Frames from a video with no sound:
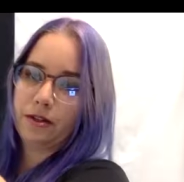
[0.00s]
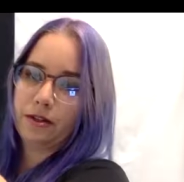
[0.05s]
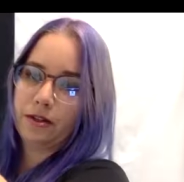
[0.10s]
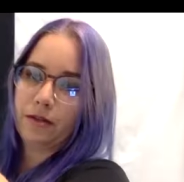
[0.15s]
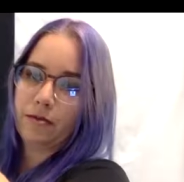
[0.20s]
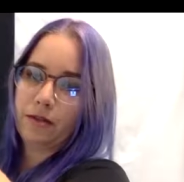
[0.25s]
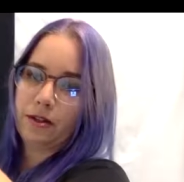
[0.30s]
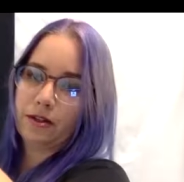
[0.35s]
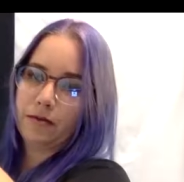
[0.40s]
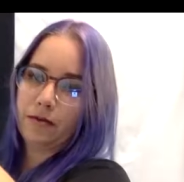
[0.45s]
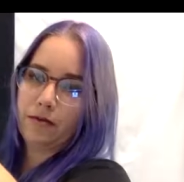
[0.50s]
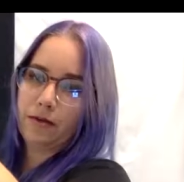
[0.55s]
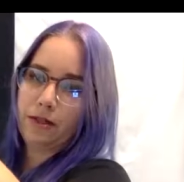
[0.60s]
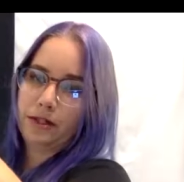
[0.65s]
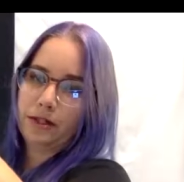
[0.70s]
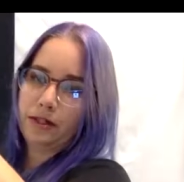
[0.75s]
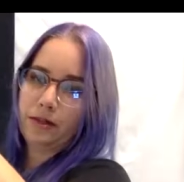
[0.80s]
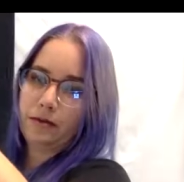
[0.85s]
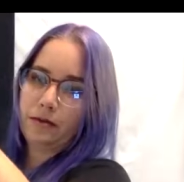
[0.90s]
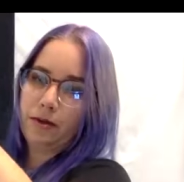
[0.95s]
a couple of different
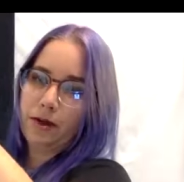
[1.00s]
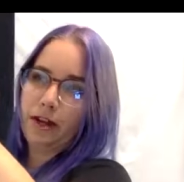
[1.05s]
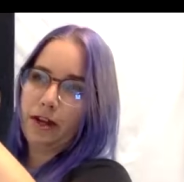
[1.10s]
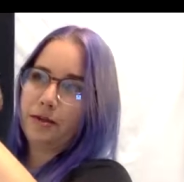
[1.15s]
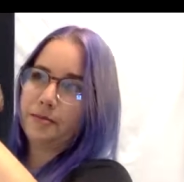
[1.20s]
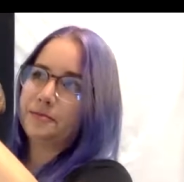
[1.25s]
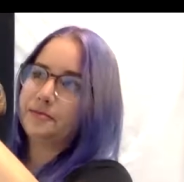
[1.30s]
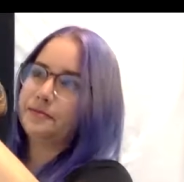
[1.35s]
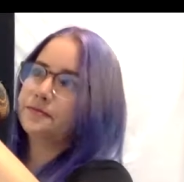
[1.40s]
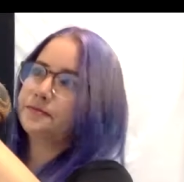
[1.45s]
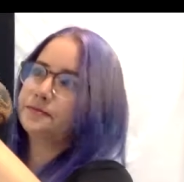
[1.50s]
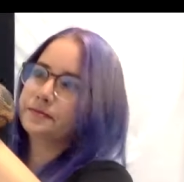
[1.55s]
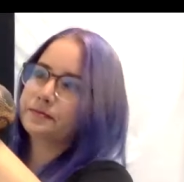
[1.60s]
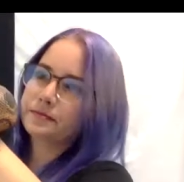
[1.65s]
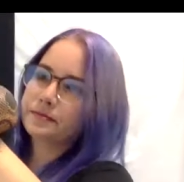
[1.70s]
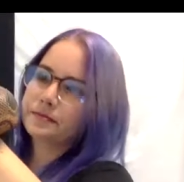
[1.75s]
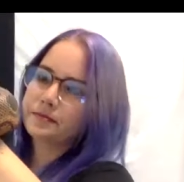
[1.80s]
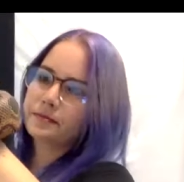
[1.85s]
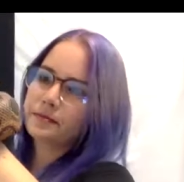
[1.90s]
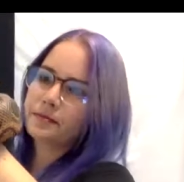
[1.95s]
reasons why
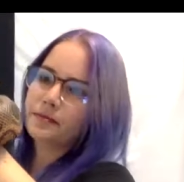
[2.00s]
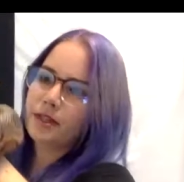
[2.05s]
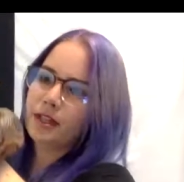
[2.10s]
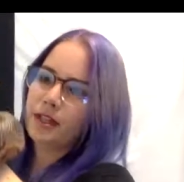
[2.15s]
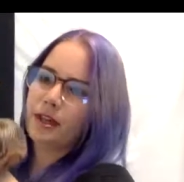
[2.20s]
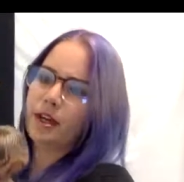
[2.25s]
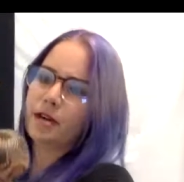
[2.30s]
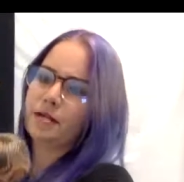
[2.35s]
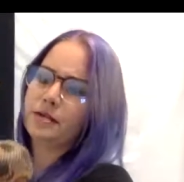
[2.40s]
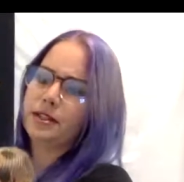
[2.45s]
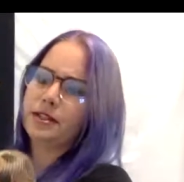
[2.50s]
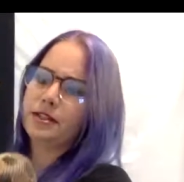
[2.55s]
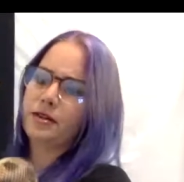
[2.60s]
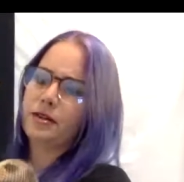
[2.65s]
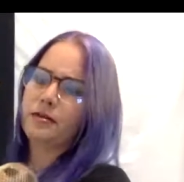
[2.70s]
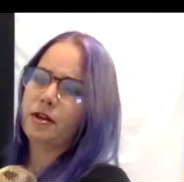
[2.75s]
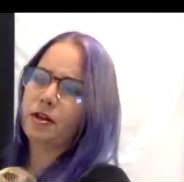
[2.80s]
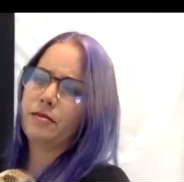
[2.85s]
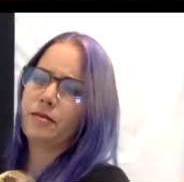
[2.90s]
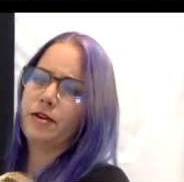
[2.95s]
um, so
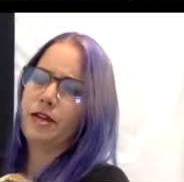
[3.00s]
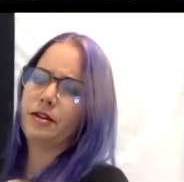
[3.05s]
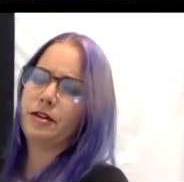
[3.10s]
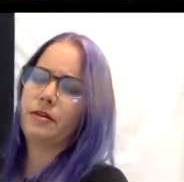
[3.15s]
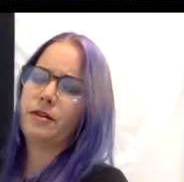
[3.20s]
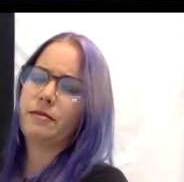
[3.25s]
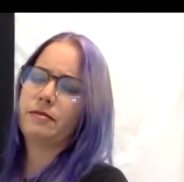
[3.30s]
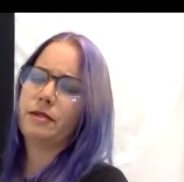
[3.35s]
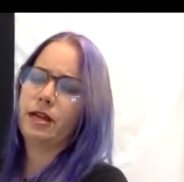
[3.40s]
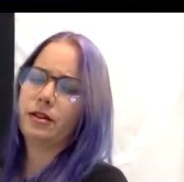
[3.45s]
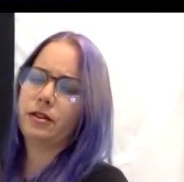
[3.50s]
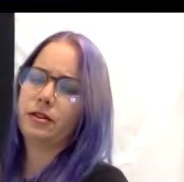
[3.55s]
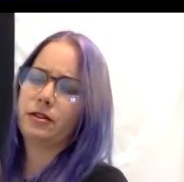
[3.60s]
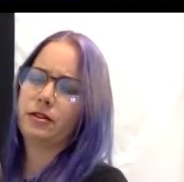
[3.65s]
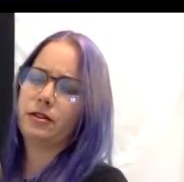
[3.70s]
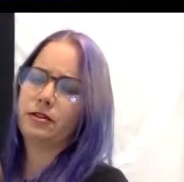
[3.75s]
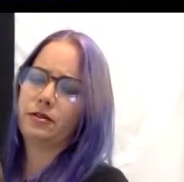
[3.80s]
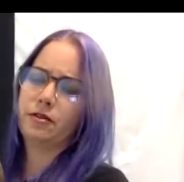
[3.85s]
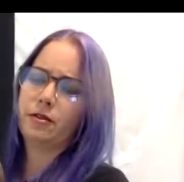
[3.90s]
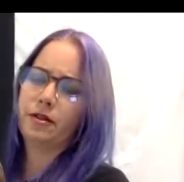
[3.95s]
anyway, going, going back to the
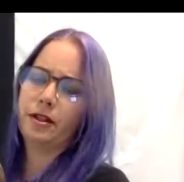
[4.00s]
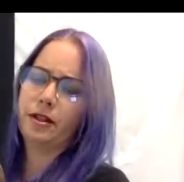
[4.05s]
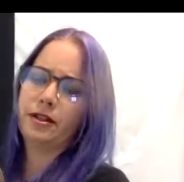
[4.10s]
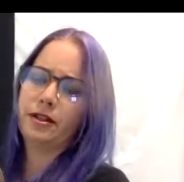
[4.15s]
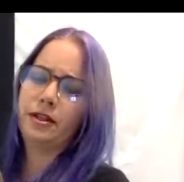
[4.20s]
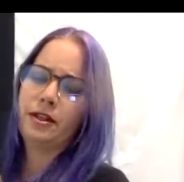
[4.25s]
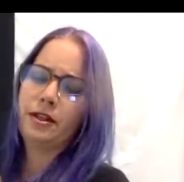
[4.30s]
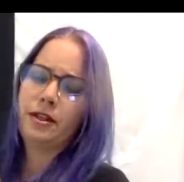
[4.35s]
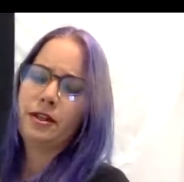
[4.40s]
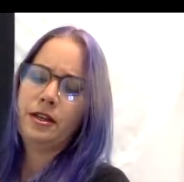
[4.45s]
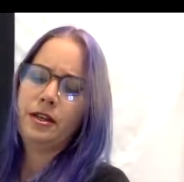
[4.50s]
story.